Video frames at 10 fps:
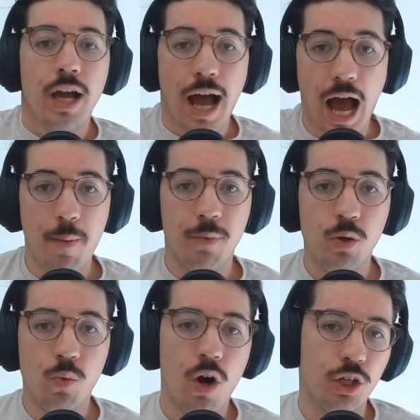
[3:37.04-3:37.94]
I'm going to
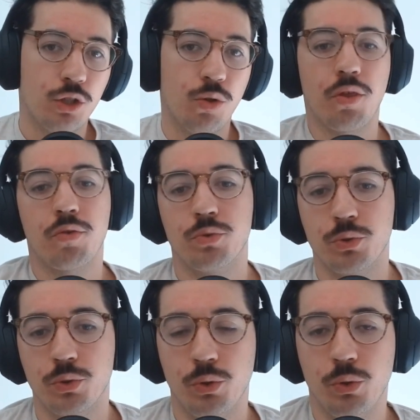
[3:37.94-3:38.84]
walk you
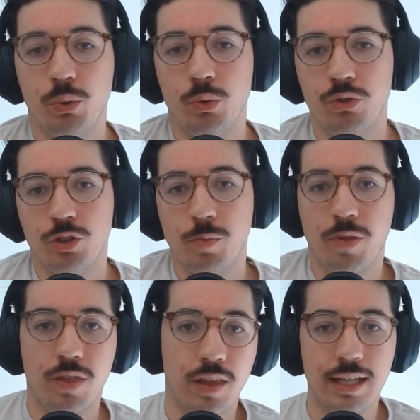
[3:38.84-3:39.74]
through some
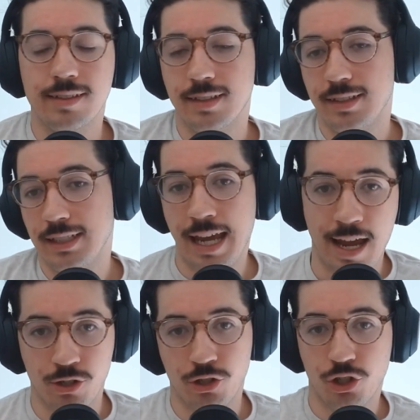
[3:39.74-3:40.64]
things that the
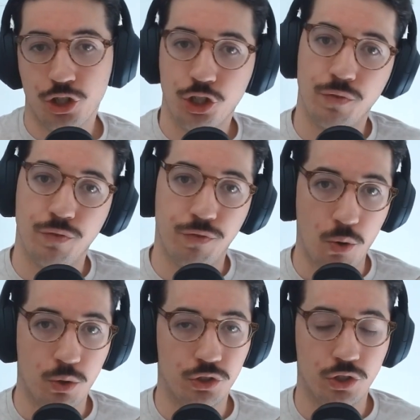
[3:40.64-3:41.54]
editor should
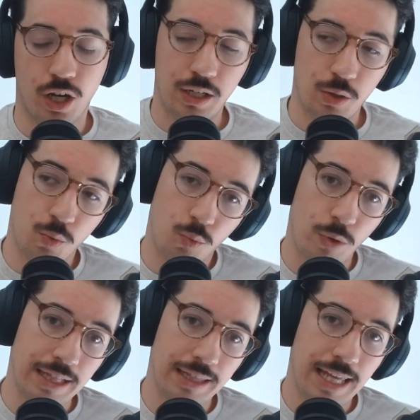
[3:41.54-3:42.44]
focus on
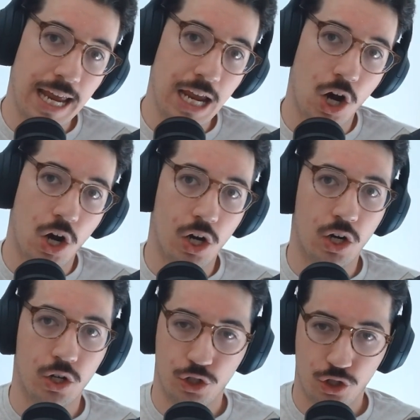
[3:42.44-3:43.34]
when they
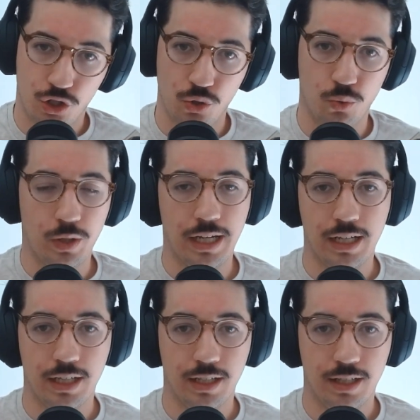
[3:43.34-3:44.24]
are
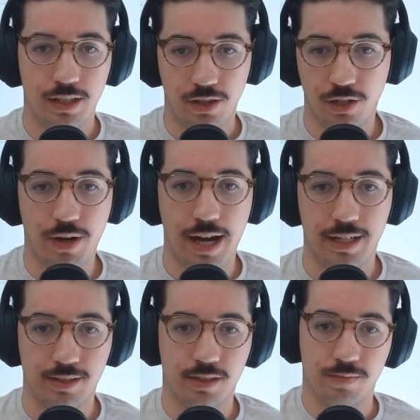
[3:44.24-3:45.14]
doing their
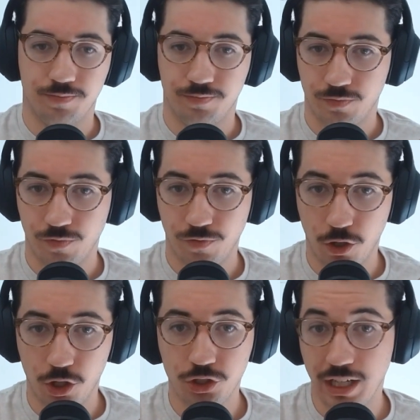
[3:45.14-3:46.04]
edits.
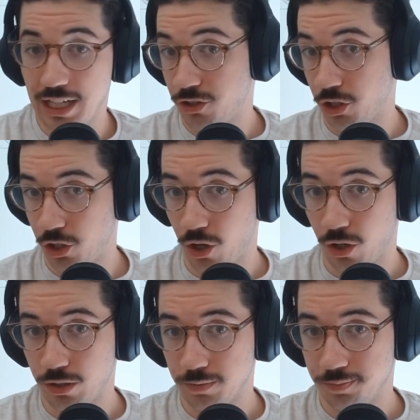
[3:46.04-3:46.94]
First is the hook.